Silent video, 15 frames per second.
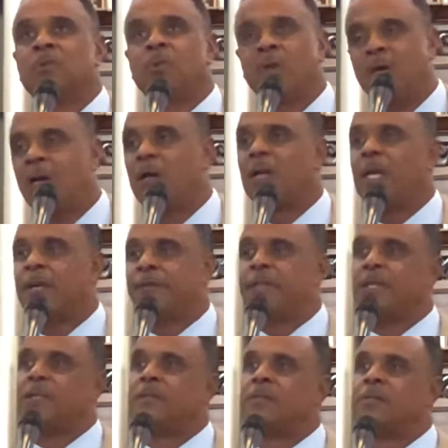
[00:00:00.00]
we ought to
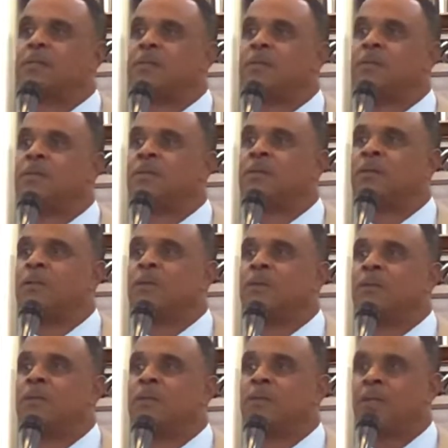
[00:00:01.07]
evidence
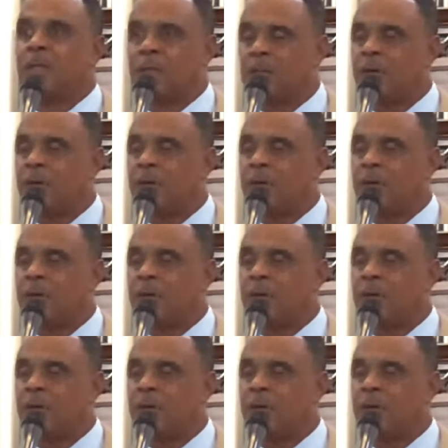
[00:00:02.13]
that